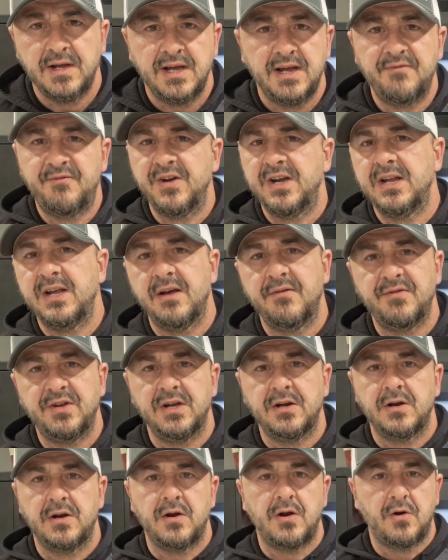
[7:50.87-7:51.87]
If any of
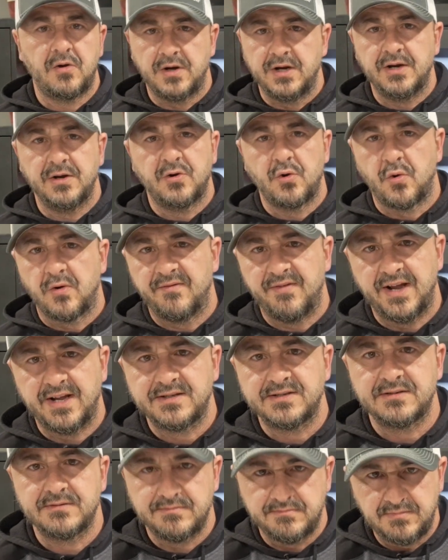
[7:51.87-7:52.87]
you are into
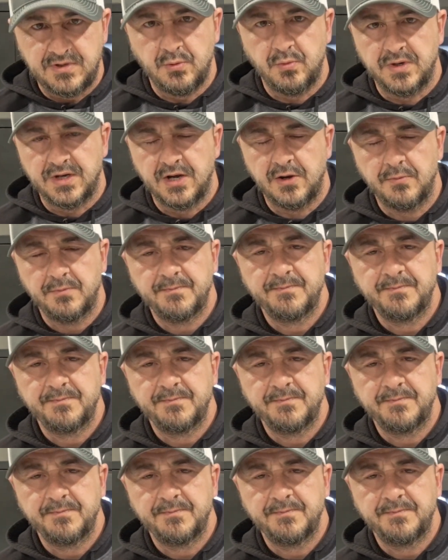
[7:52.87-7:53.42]
Corvettes, you would know.